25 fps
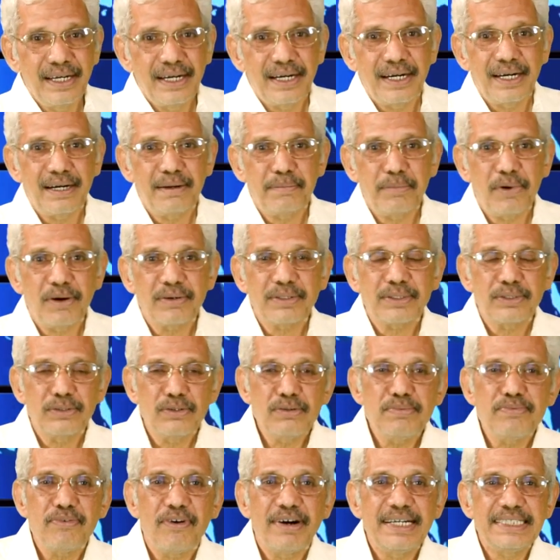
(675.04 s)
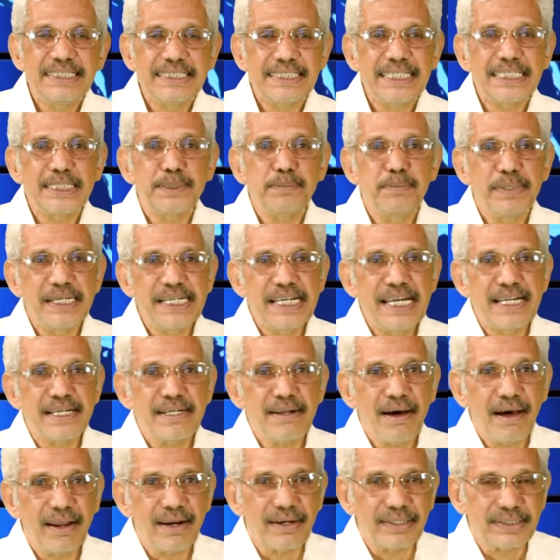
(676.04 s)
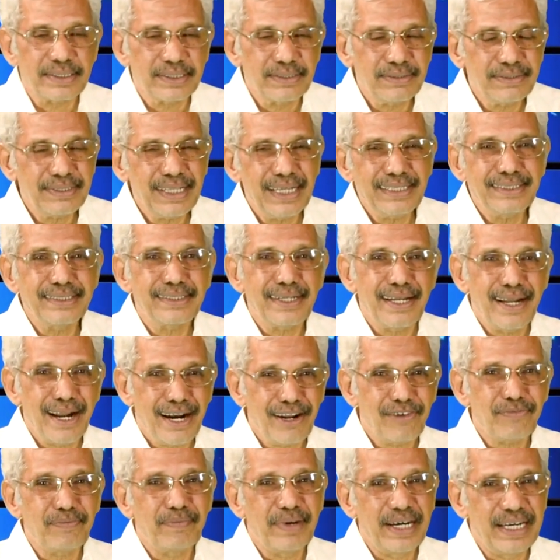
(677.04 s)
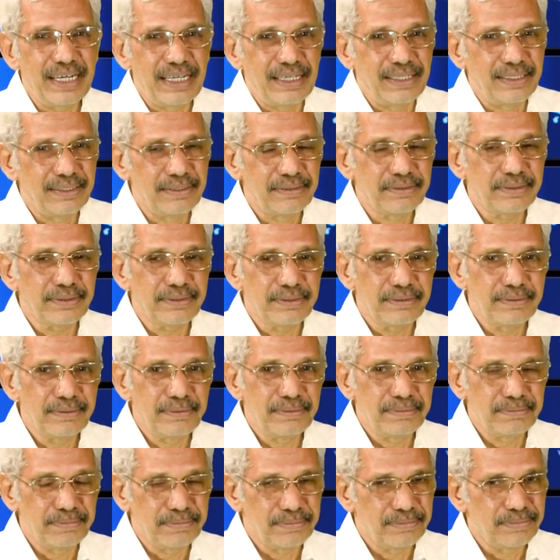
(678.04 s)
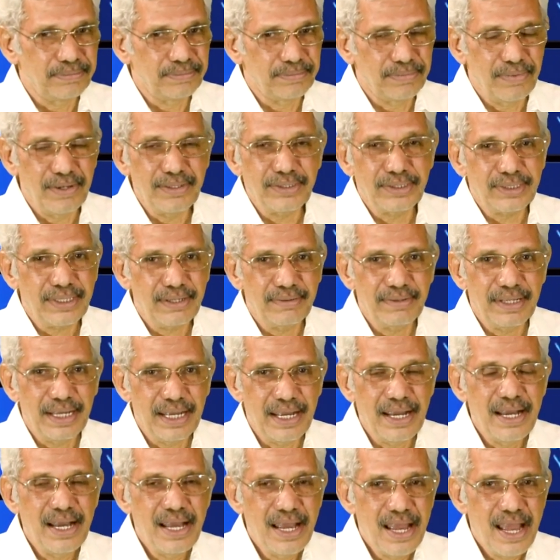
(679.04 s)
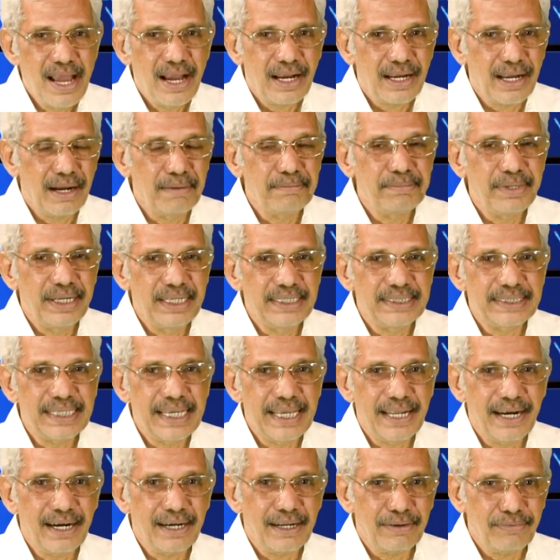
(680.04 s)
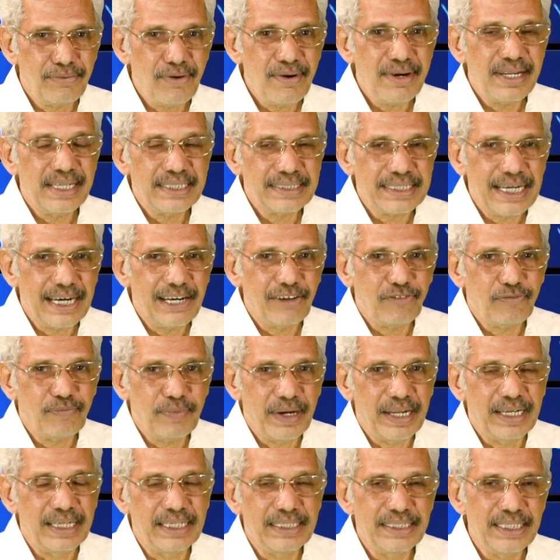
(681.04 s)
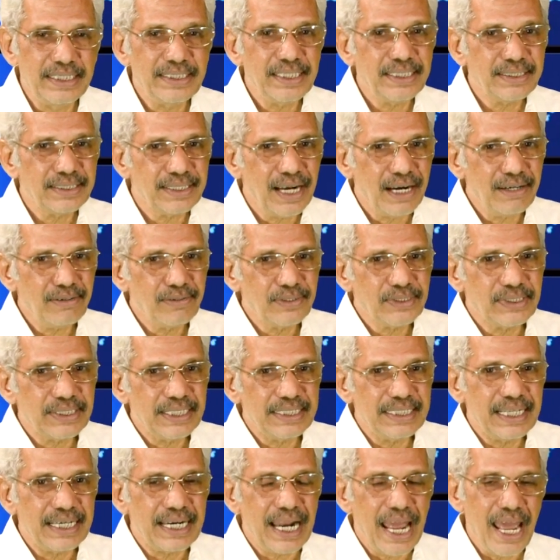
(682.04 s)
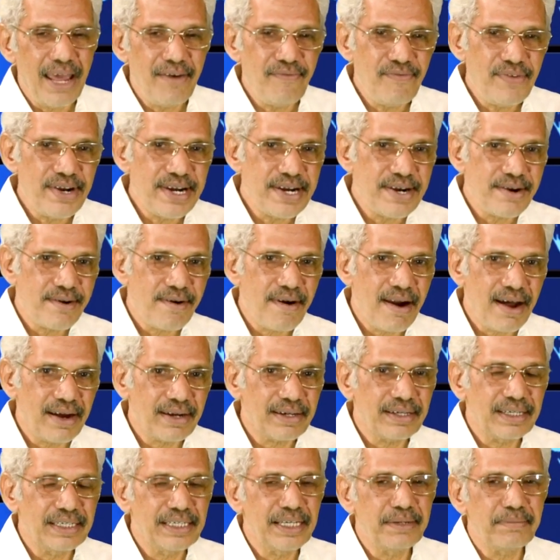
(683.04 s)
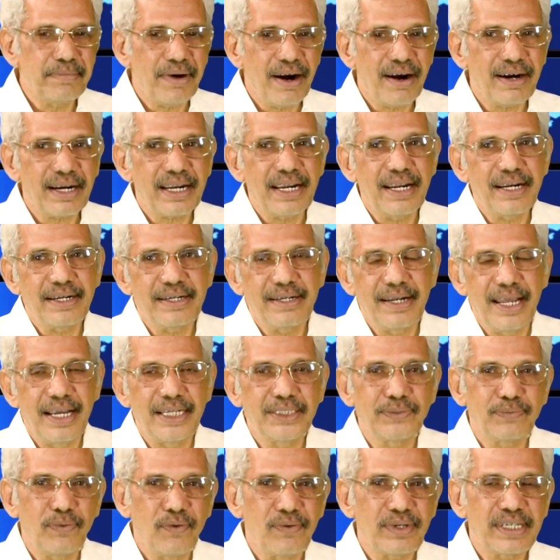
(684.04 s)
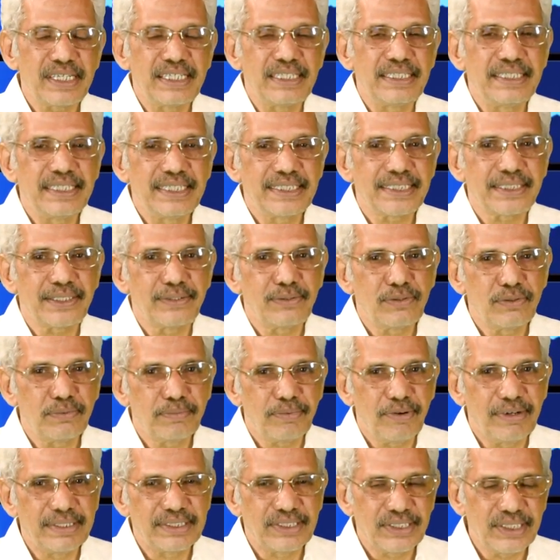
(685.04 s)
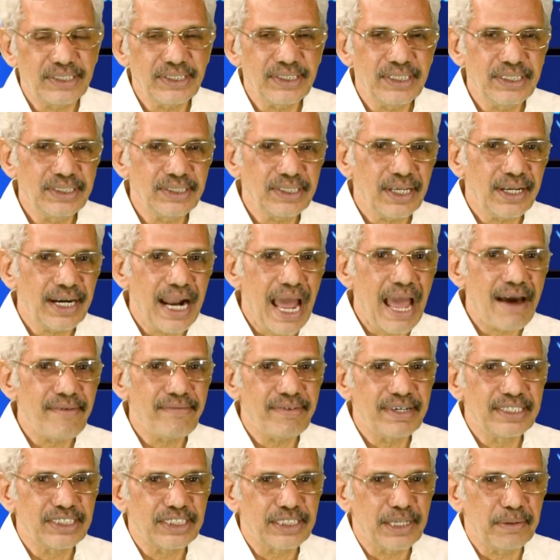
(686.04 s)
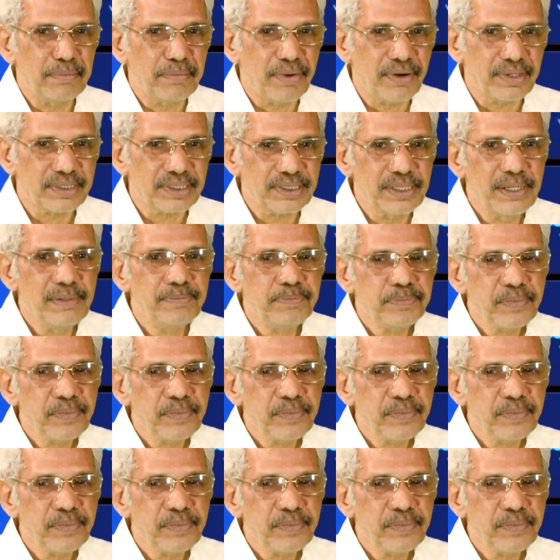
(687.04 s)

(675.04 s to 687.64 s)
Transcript: about $2.6 billion. So that's a lot of money. So most of the companies cannot afford this kind of money. This is not to say that every drug in the market takes 14 years and 2.6. These are average numbers.